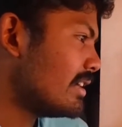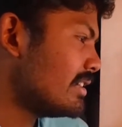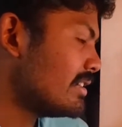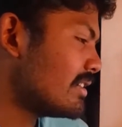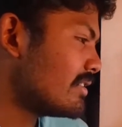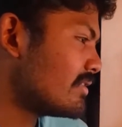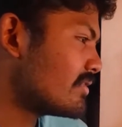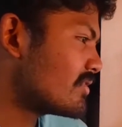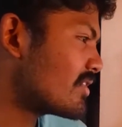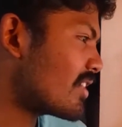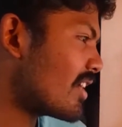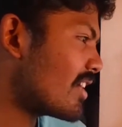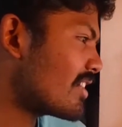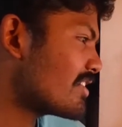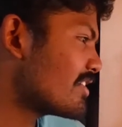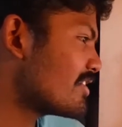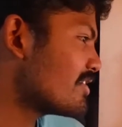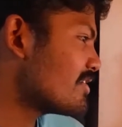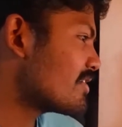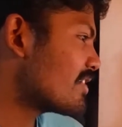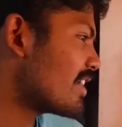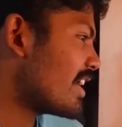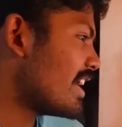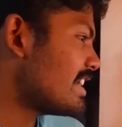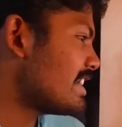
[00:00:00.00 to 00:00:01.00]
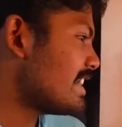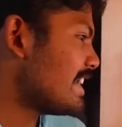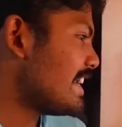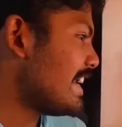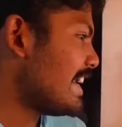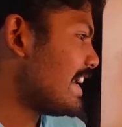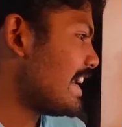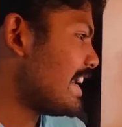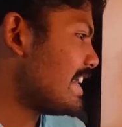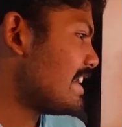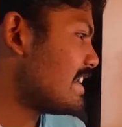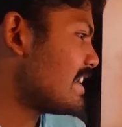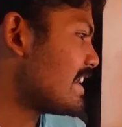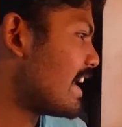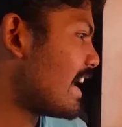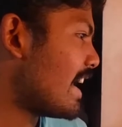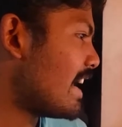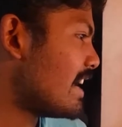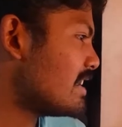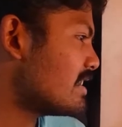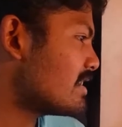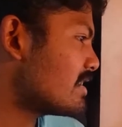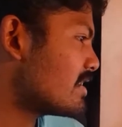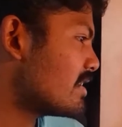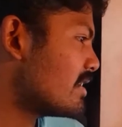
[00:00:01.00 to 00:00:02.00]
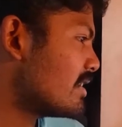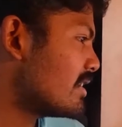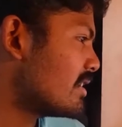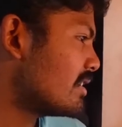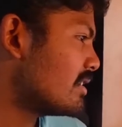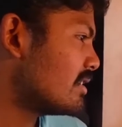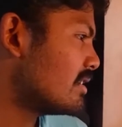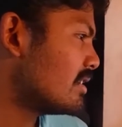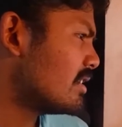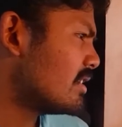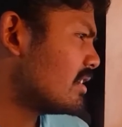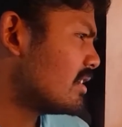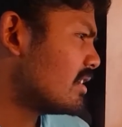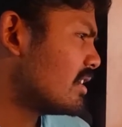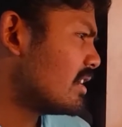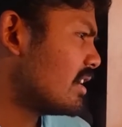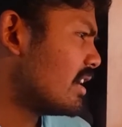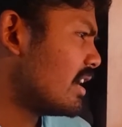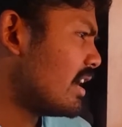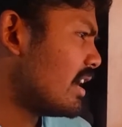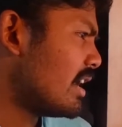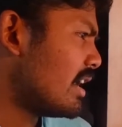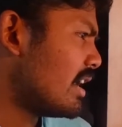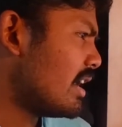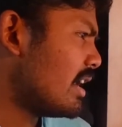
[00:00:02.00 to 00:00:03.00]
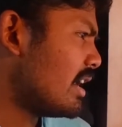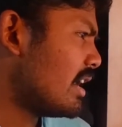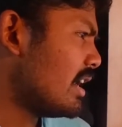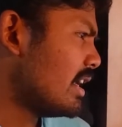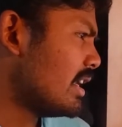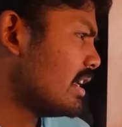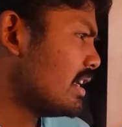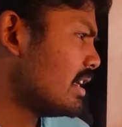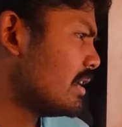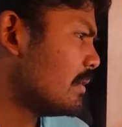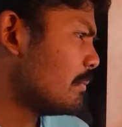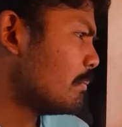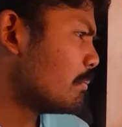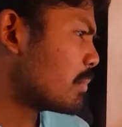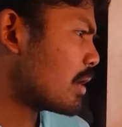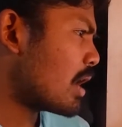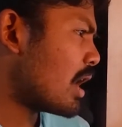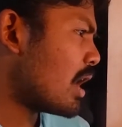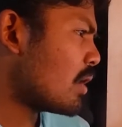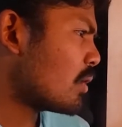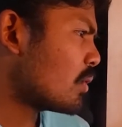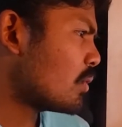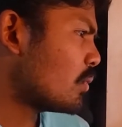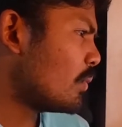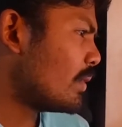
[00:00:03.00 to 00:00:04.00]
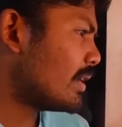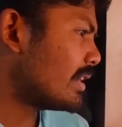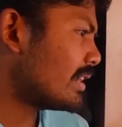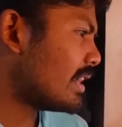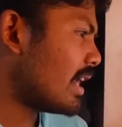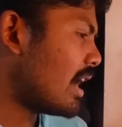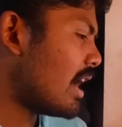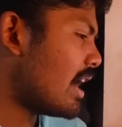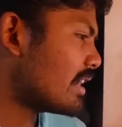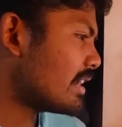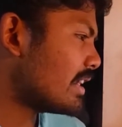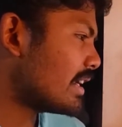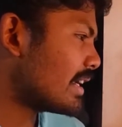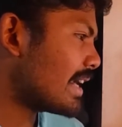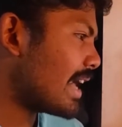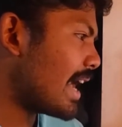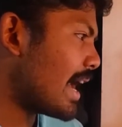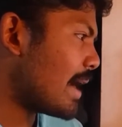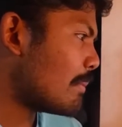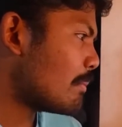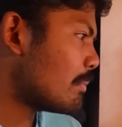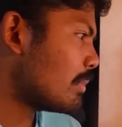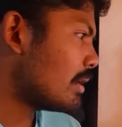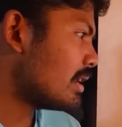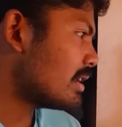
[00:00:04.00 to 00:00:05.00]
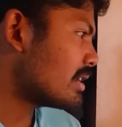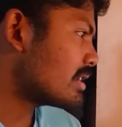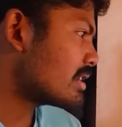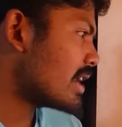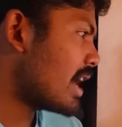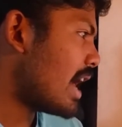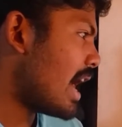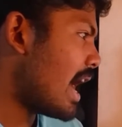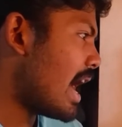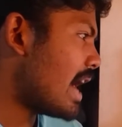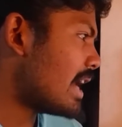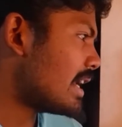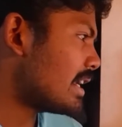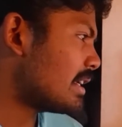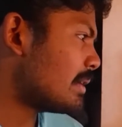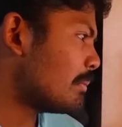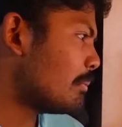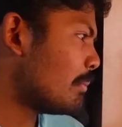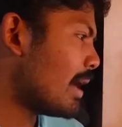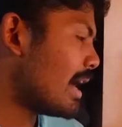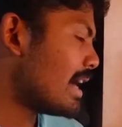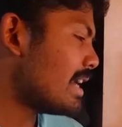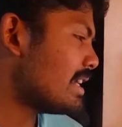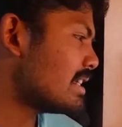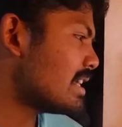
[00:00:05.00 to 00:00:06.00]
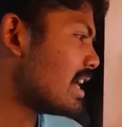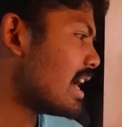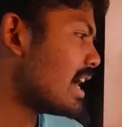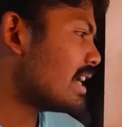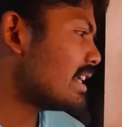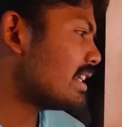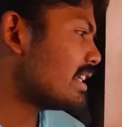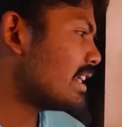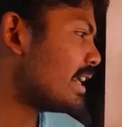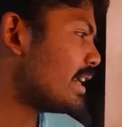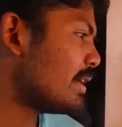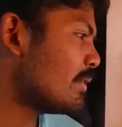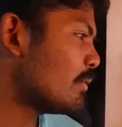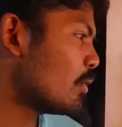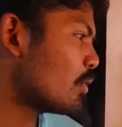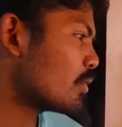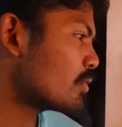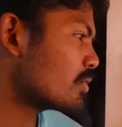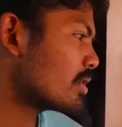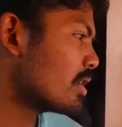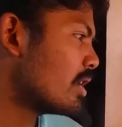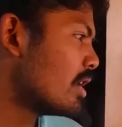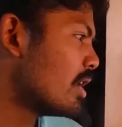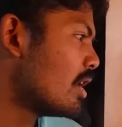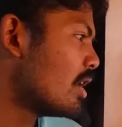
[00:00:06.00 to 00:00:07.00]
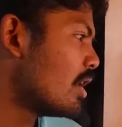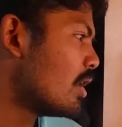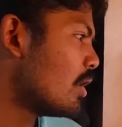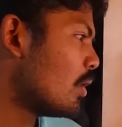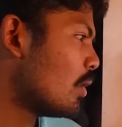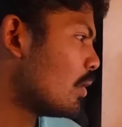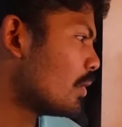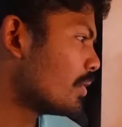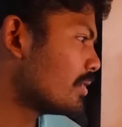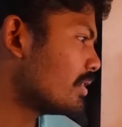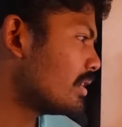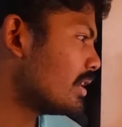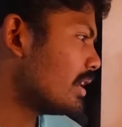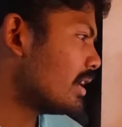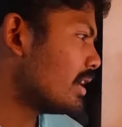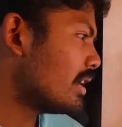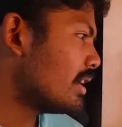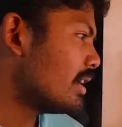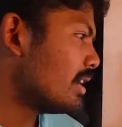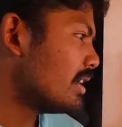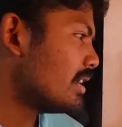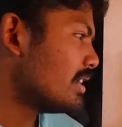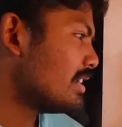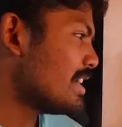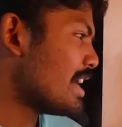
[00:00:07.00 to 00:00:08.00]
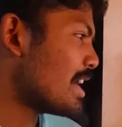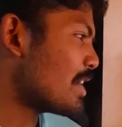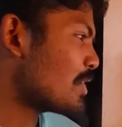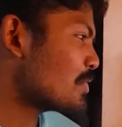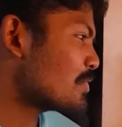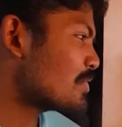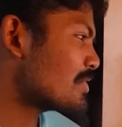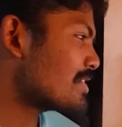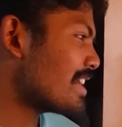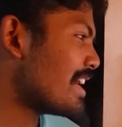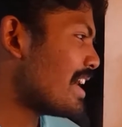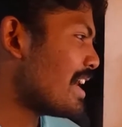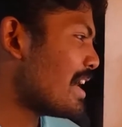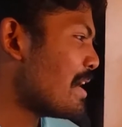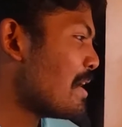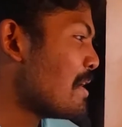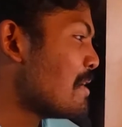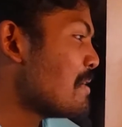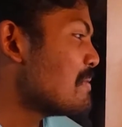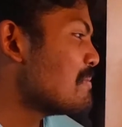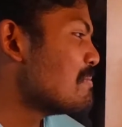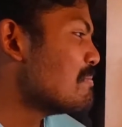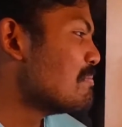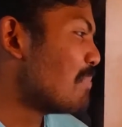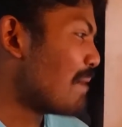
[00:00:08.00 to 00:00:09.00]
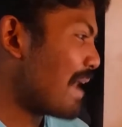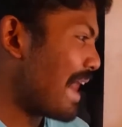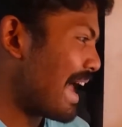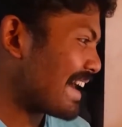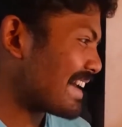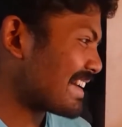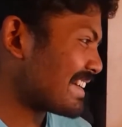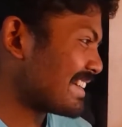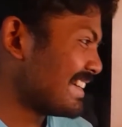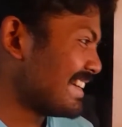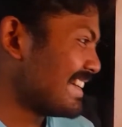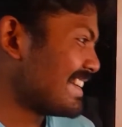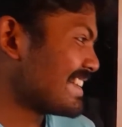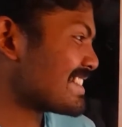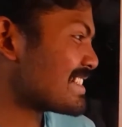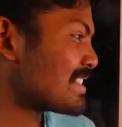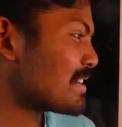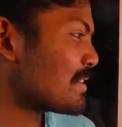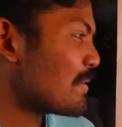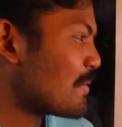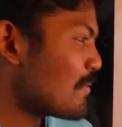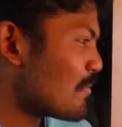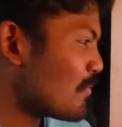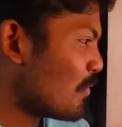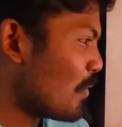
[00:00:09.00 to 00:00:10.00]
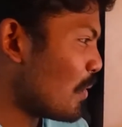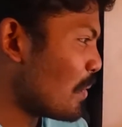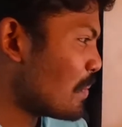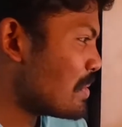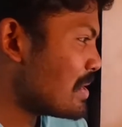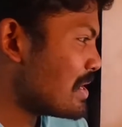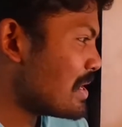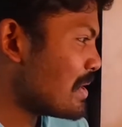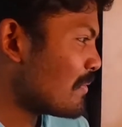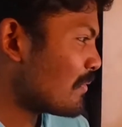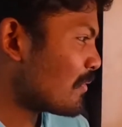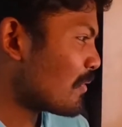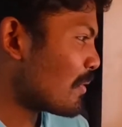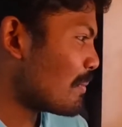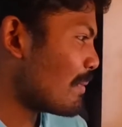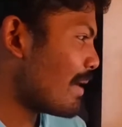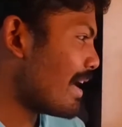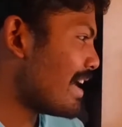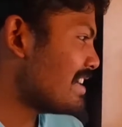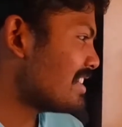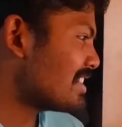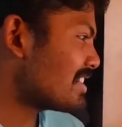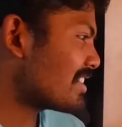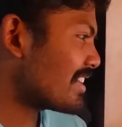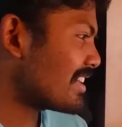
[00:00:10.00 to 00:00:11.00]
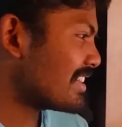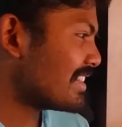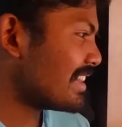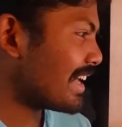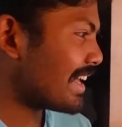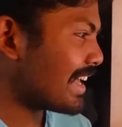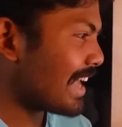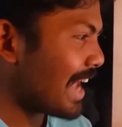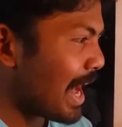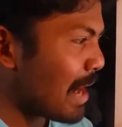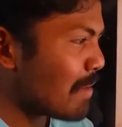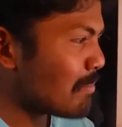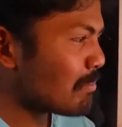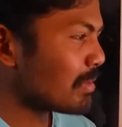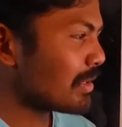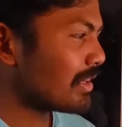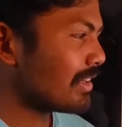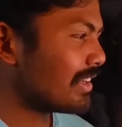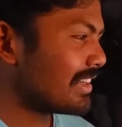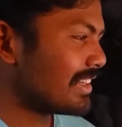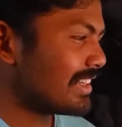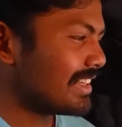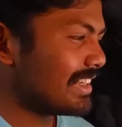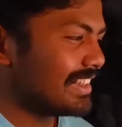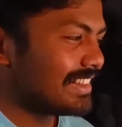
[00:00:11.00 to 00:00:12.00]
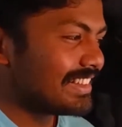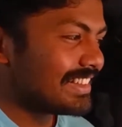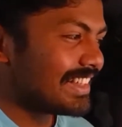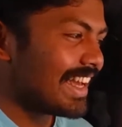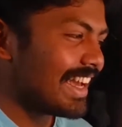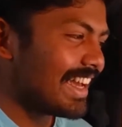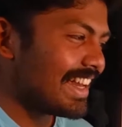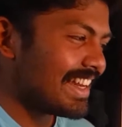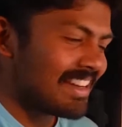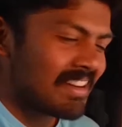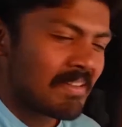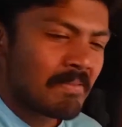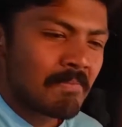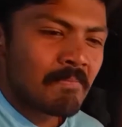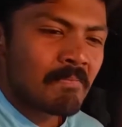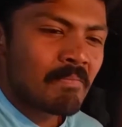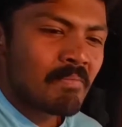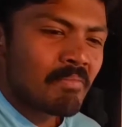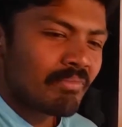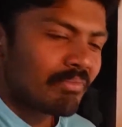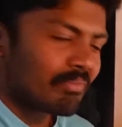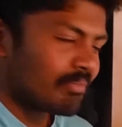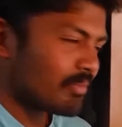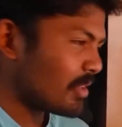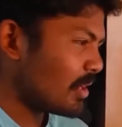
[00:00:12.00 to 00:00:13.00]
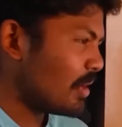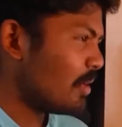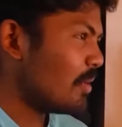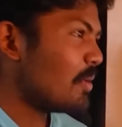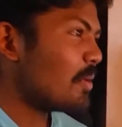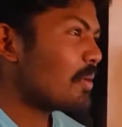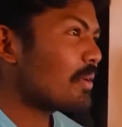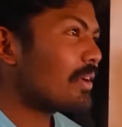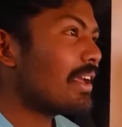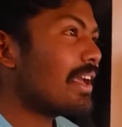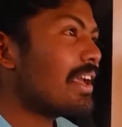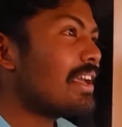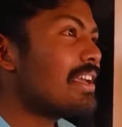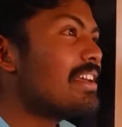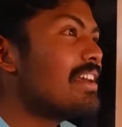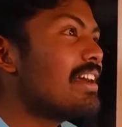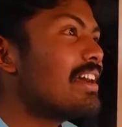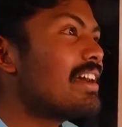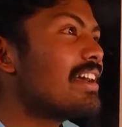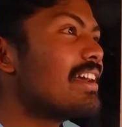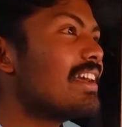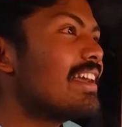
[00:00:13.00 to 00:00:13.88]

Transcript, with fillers: in a drunken rage, he engaged in brawl with other gamblers and by 9 he was on the Yakuza blacklist forbidden from entering the gambling den okay